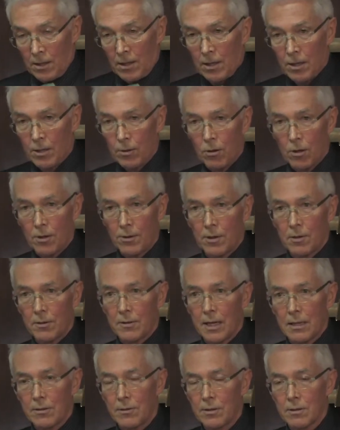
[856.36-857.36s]
You all know
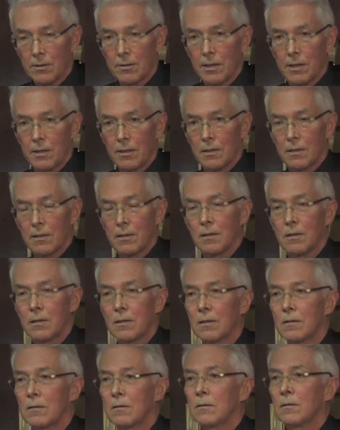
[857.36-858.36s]
that the
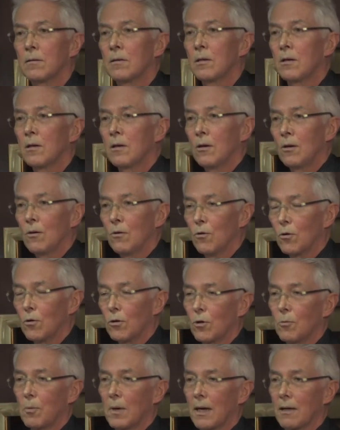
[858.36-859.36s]

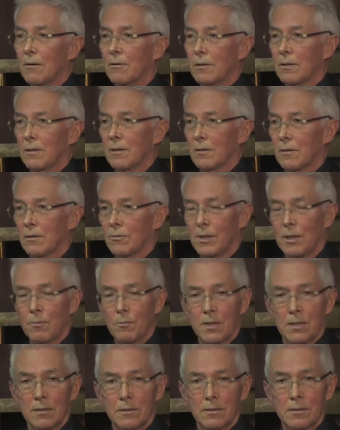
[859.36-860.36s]
Uruguay
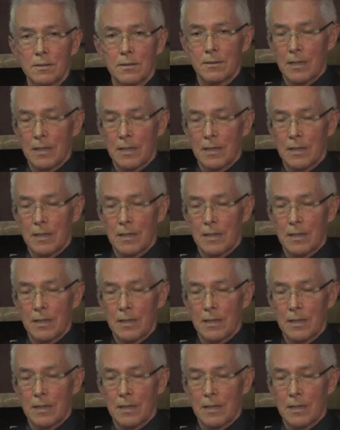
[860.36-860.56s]
agreement in